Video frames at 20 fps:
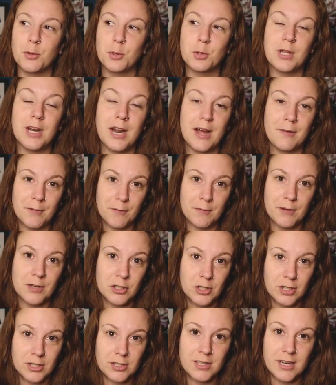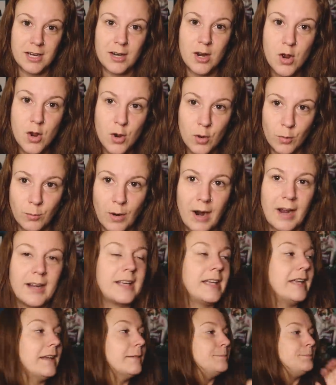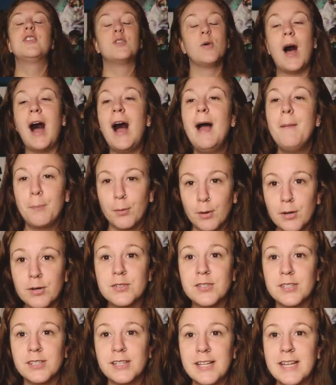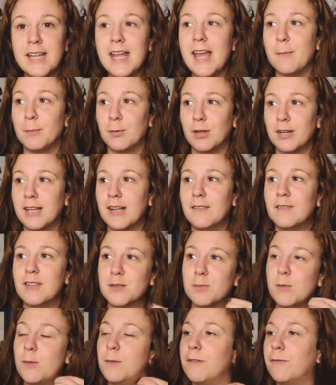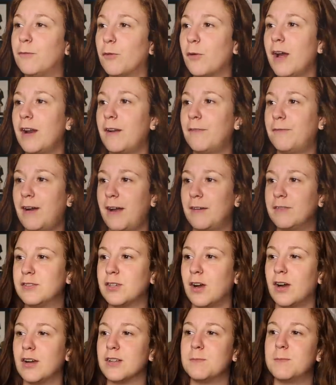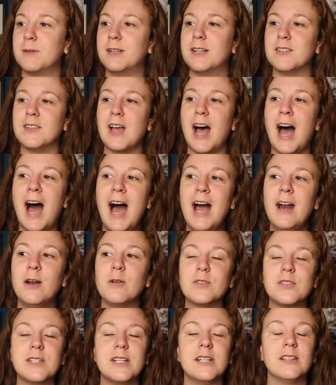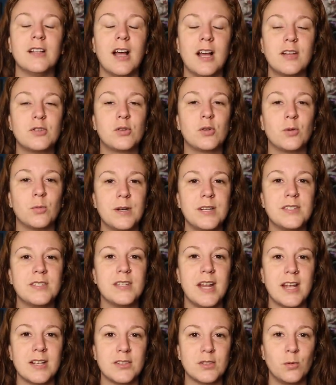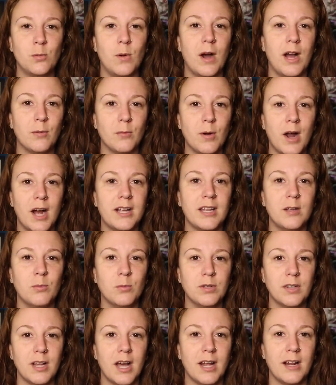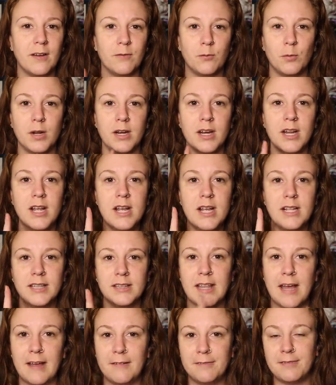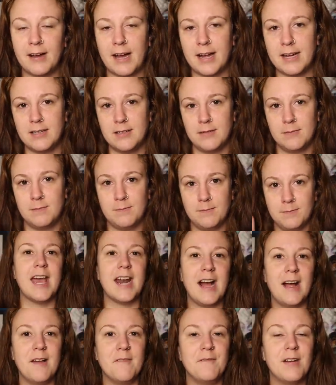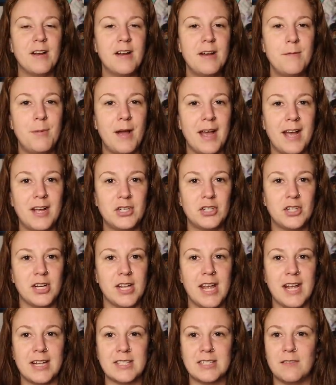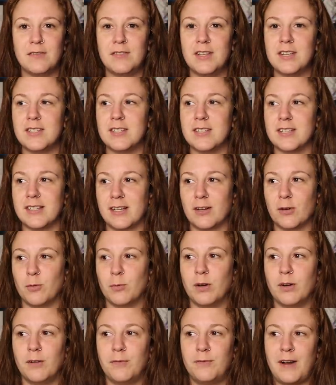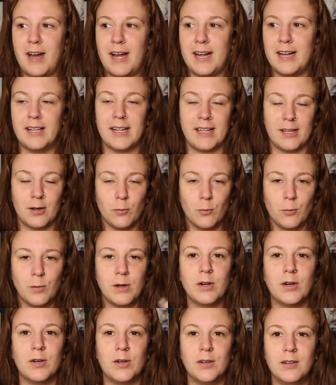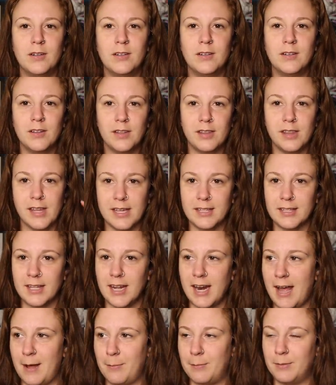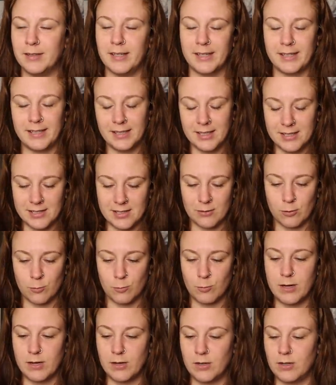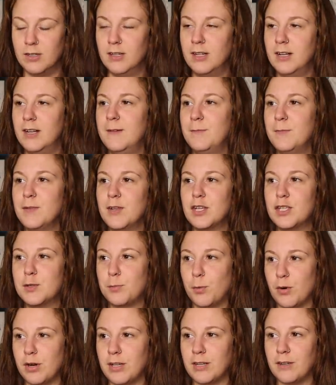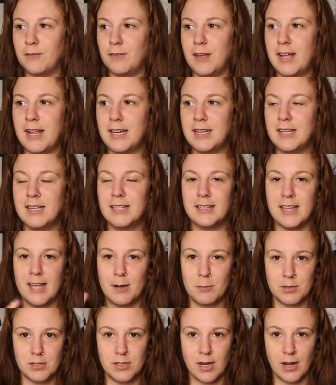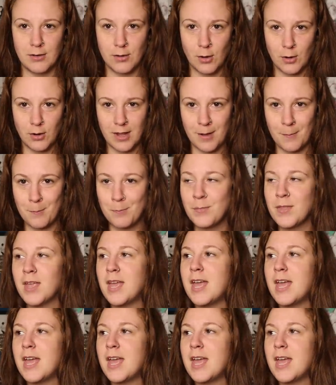other than I've officially seen Rocky. So I personally am going to give this movie 4 out of 5 stars because I don't see a logical reason as to why Rocky would not have won that fight and I am very passionate as if this is like a real fight, like a real thing that happened, like this is a real sporting event that was done dirty.